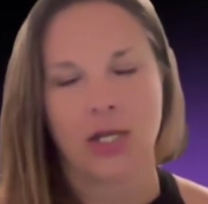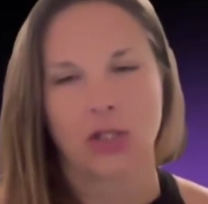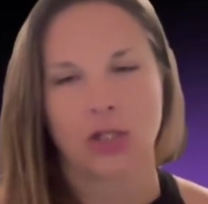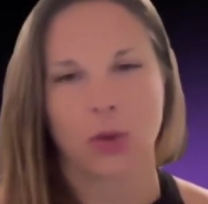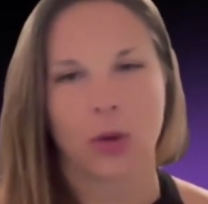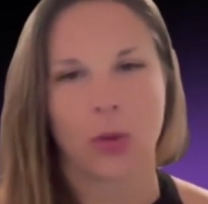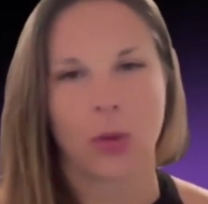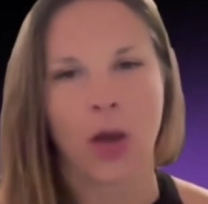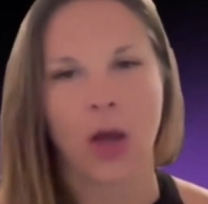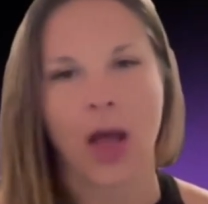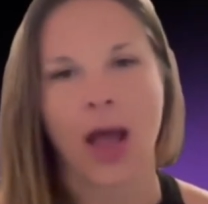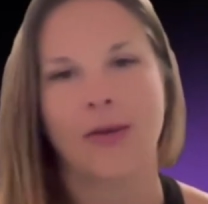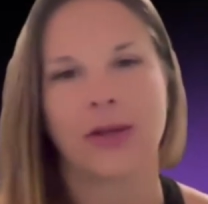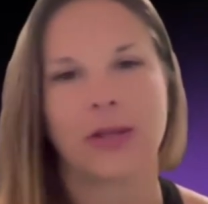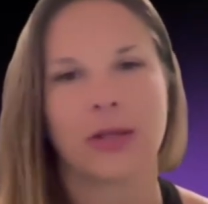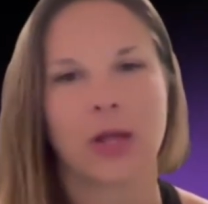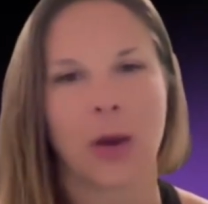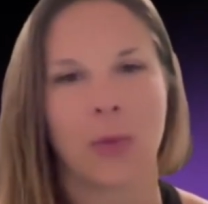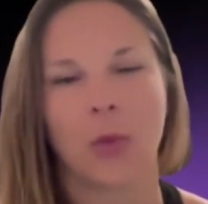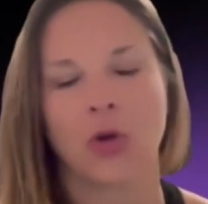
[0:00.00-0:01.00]
So we will have
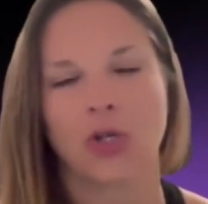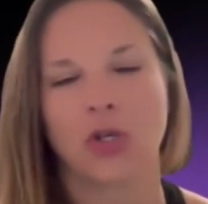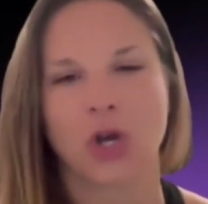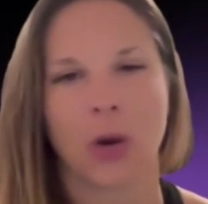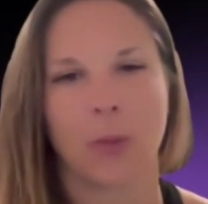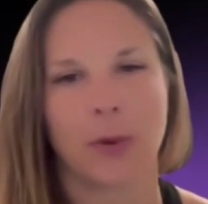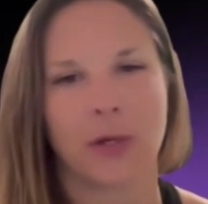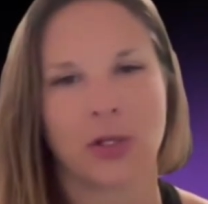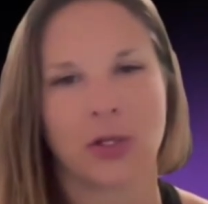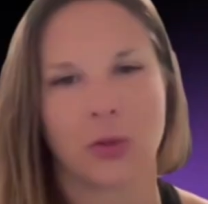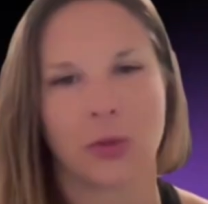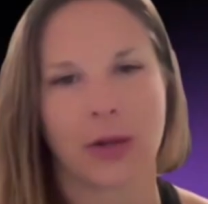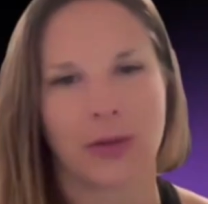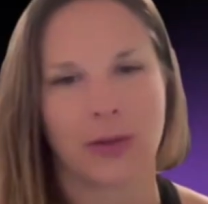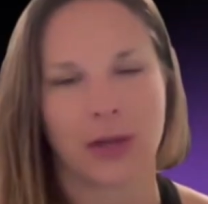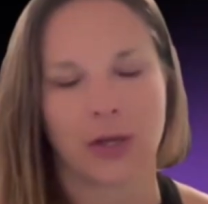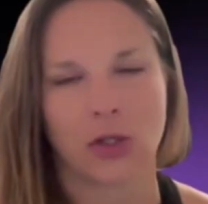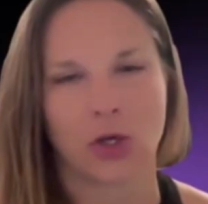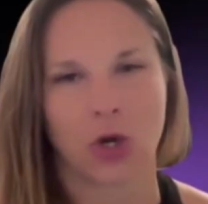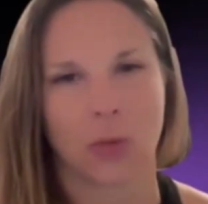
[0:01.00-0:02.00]
a lot more topics
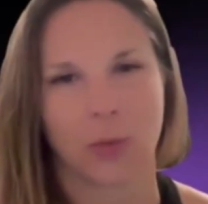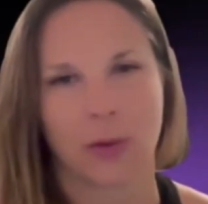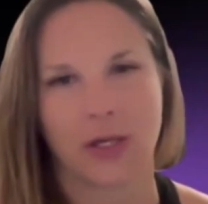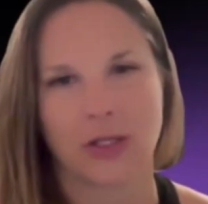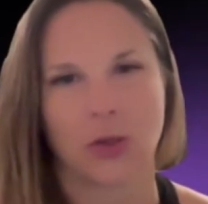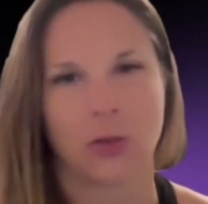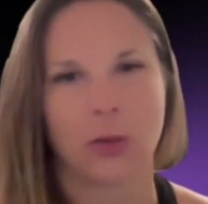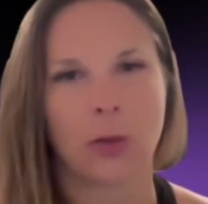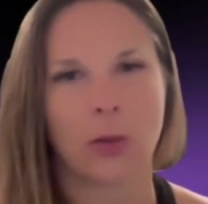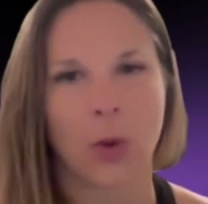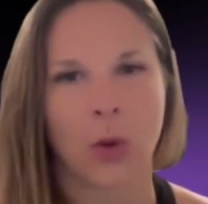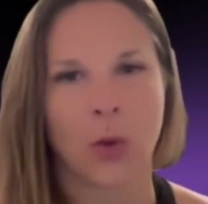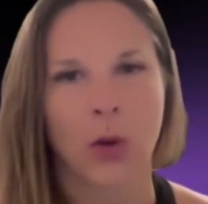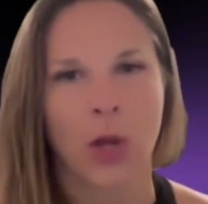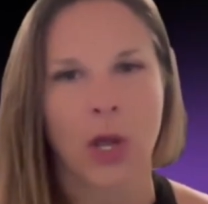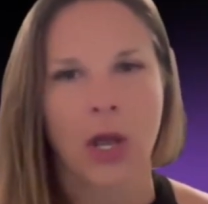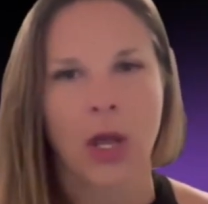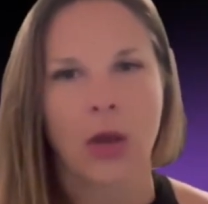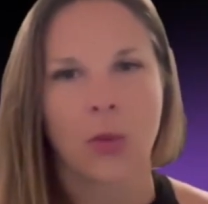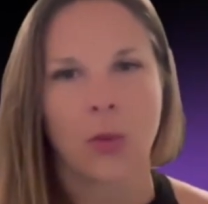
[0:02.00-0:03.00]
around that topic. So we
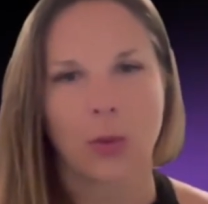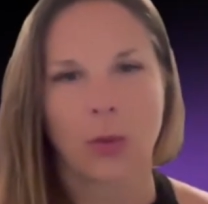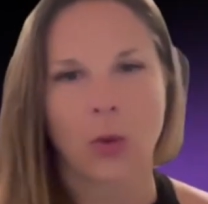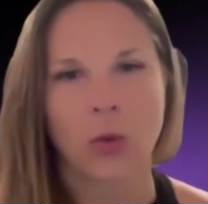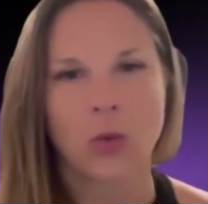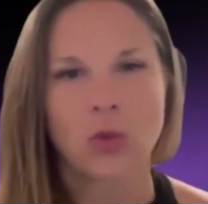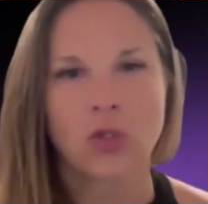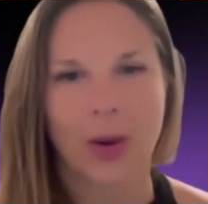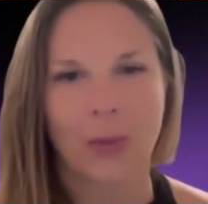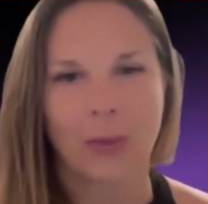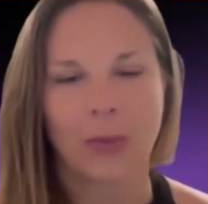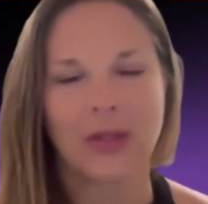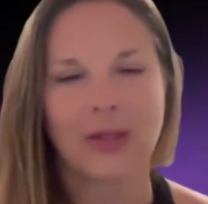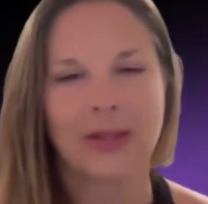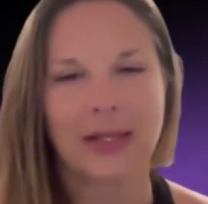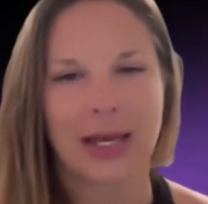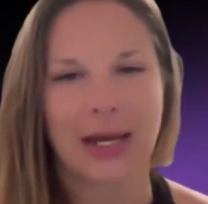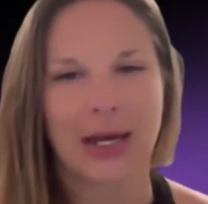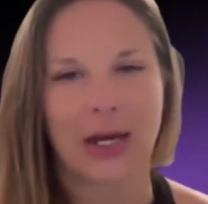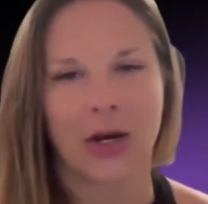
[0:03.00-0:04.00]
won't jump
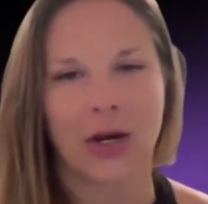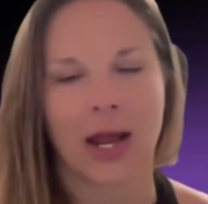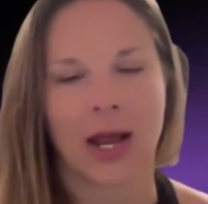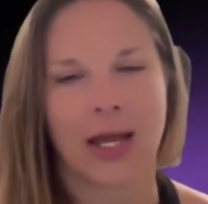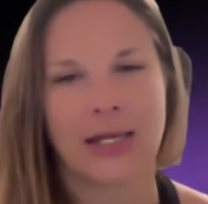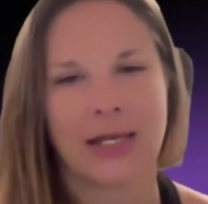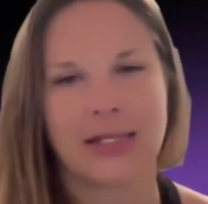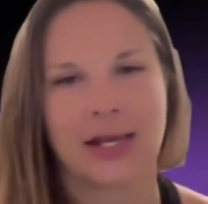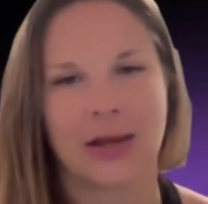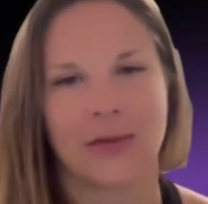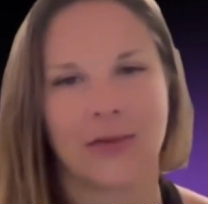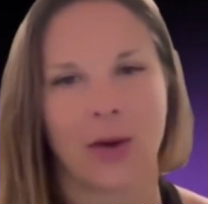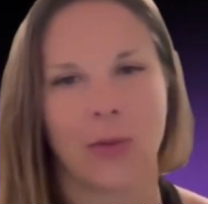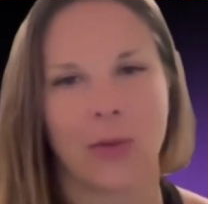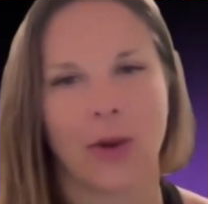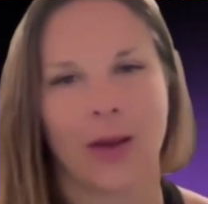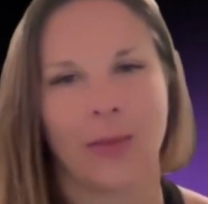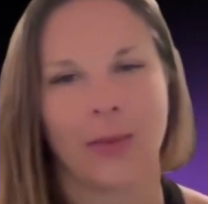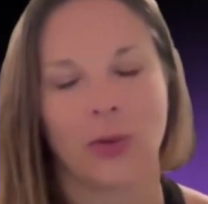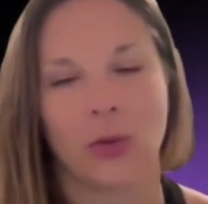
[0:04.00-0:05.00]
in there down
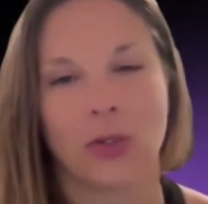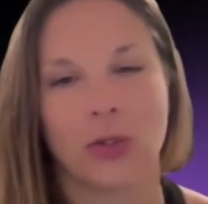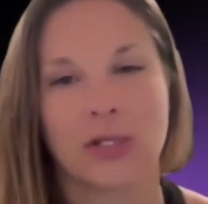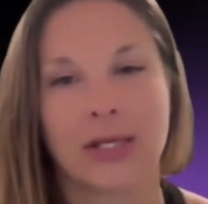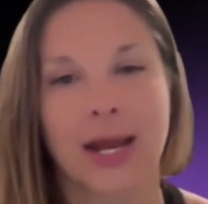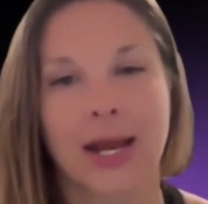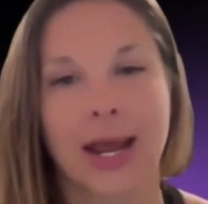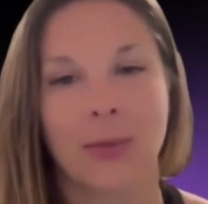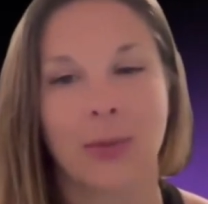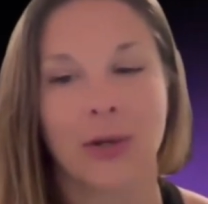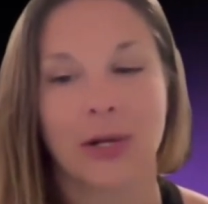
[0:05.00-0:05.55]
that rabbit hole today.